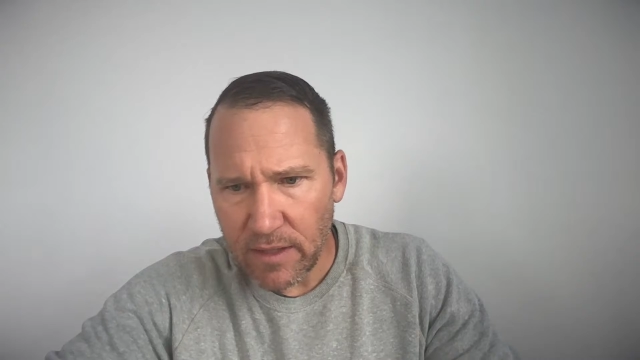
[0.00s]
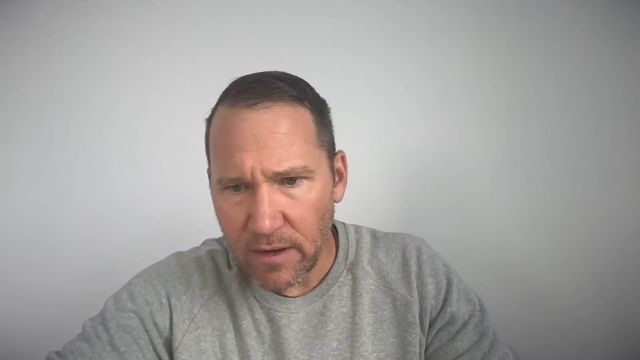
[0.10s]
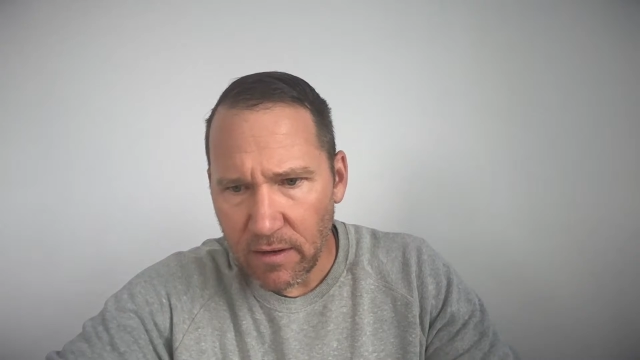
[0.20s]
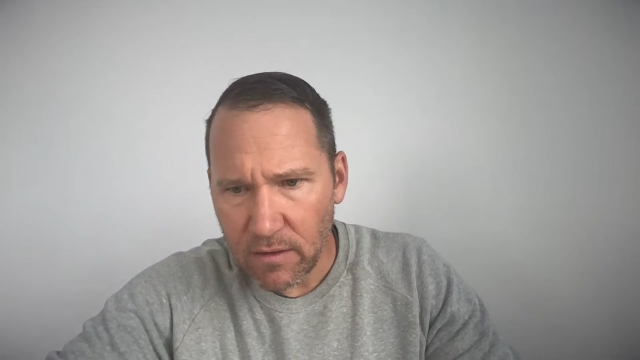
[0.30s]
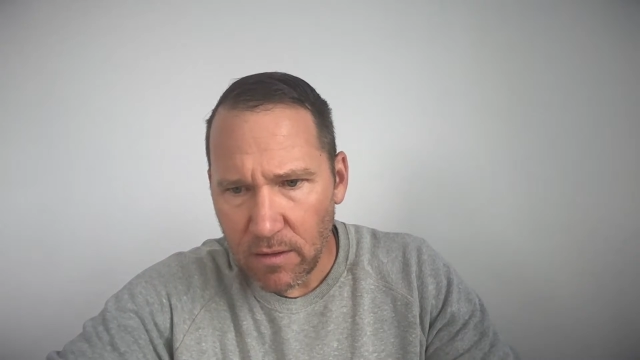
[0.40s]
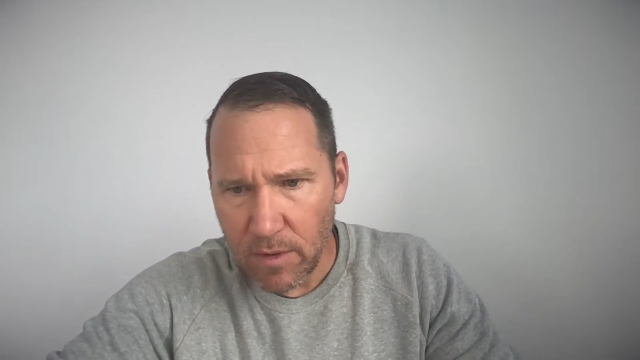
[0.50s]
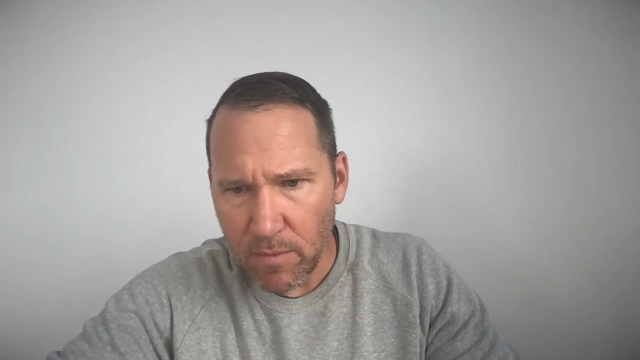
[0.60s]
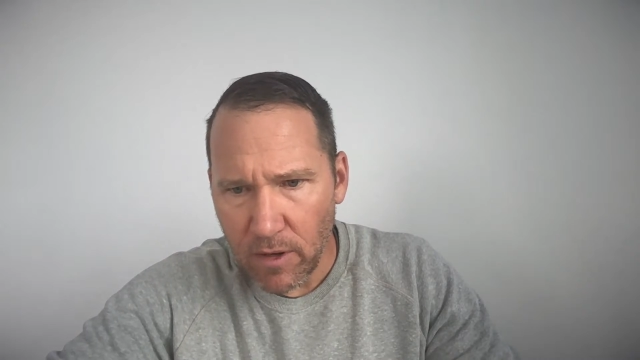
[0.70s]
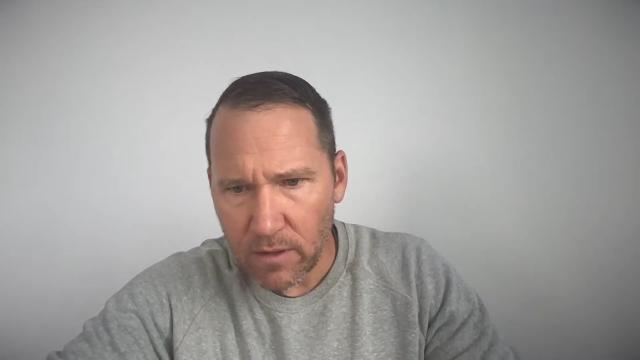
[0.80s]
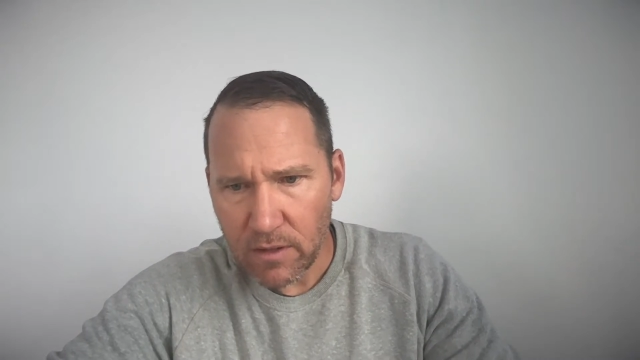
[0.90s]
there. Let me
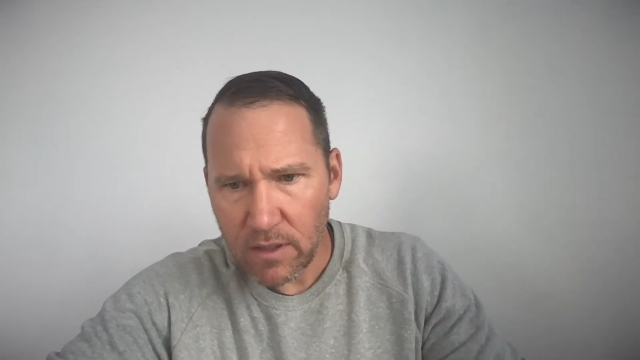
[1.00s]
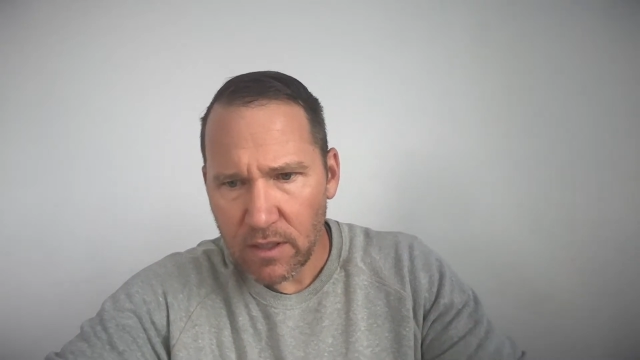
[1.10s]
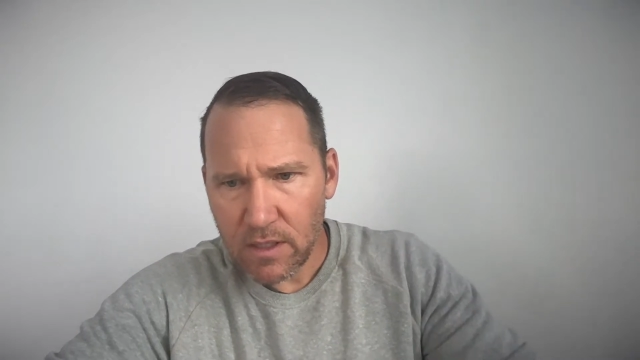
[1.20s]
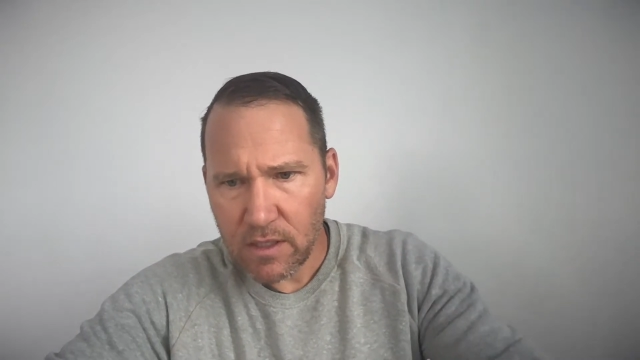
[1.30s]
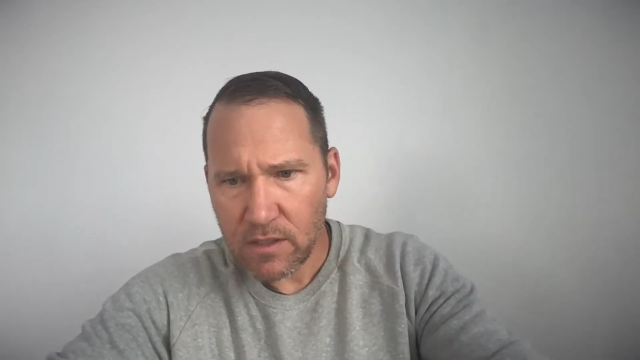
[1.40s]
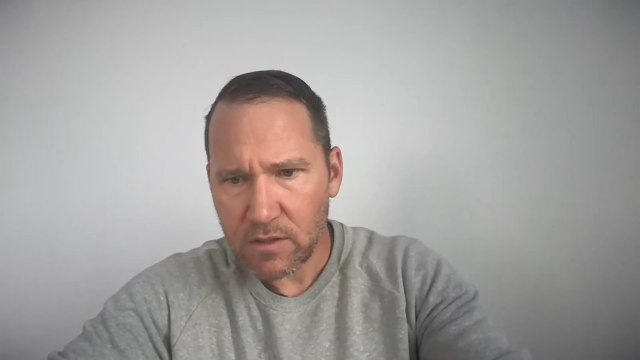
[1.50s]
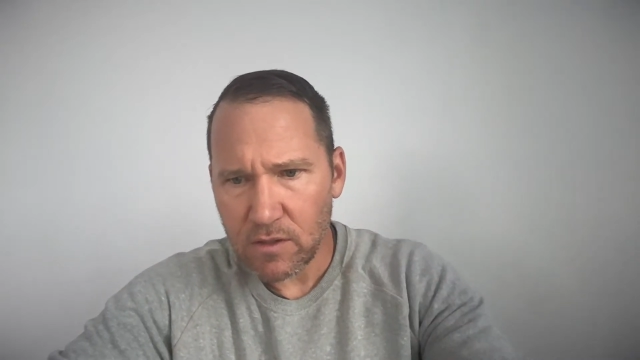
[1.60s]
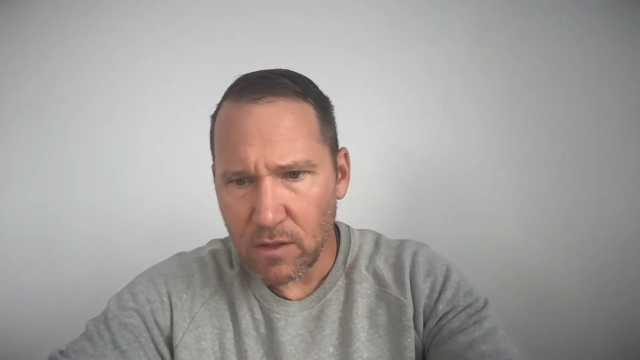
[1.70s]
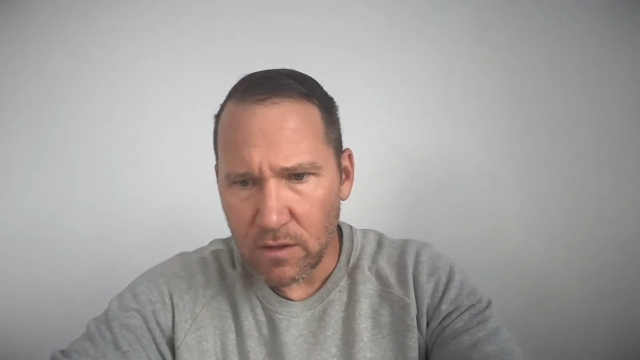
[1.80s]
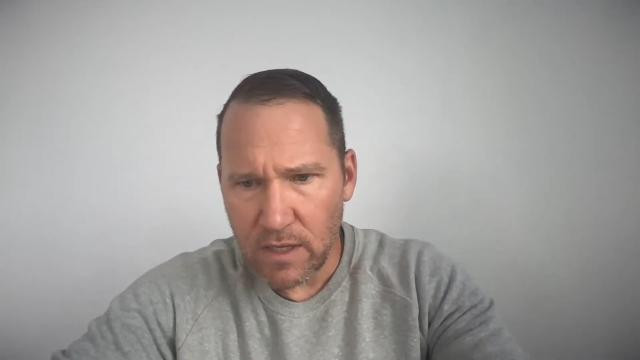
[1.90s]
mark. So